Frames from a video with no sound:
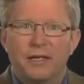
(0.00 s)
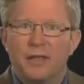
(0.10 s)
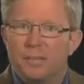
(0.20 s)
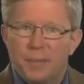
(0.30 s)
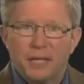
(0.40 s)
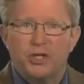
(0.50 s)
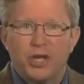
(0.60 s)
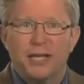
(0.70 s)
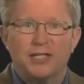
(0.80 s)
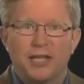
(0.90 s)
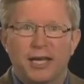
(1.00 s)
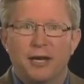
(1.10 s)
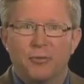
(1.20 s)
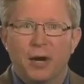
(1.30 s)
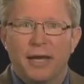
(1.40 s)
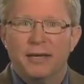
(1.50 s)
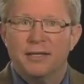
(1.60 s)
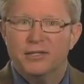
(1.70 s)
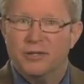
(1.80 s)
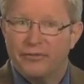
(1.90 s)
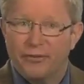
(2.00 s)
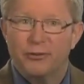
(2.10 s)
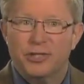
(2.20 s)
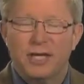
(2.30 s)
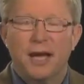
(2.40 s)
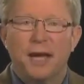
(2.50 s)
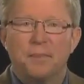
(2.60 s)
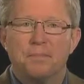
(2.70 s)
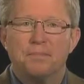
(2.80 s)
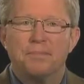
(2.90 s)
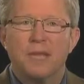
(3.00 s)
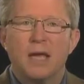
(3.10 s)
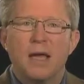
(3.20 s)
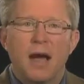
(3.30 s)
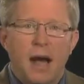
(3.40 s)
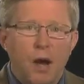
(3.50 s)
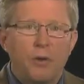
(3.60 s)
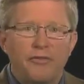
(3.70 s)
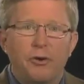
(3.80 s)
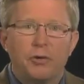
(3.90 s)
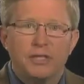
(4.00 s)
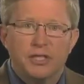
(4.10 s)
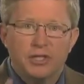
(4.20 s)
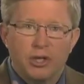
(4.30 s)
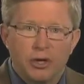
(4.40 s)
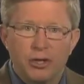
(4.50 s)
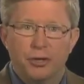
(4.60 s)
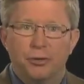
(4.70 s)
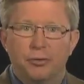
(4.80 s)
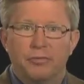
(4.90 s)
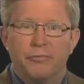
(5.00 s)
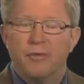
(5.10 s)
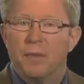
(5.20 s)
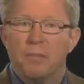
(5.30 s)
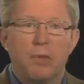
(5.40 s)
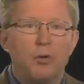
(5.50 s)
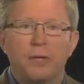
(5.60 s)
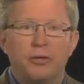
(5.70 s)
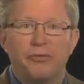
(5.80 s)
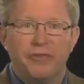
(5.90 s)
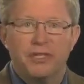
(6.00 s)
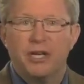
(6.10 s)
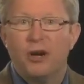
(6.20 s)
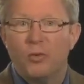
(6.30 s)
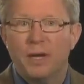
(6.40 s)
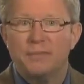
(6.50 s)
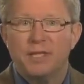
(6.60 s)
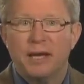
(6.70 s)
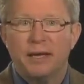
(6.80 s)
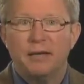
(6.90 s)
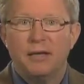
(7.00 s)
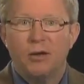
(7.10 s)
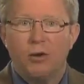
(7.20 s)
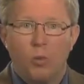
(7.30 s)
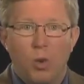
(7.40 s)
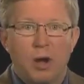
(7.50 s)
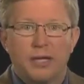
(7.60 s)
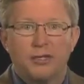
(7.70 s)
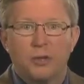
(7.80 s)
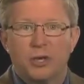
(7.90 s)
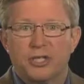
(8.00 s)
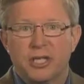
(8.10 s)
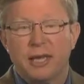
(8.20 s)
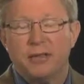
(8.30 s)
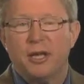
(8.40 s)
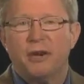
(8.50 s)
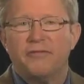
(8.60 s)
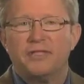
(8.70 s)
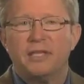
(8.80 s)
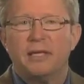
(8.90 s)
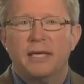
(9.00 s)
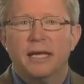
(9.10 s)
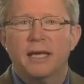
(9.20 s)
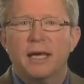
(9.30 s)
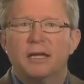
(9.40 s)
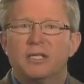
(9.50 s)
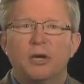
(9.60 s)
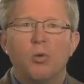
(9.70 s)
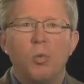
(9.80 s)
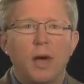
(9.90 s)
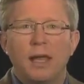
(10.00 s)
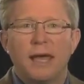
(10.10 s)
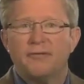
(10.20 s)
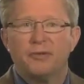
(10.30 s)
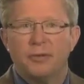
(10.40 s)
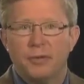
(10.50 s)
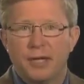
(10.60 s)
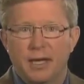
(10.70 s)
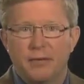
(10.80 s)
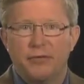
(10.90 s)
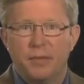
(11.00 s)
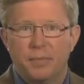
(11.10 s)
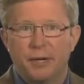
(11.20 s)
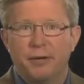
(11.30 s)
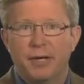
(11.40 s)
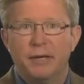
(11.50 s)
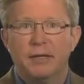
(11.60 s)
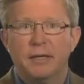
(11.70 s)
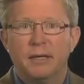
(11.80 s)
The best chance to get it right is the first time. Our focus is on you, from the moment you visit our website or walk into our state-of-the-art facility until well after the recovery period.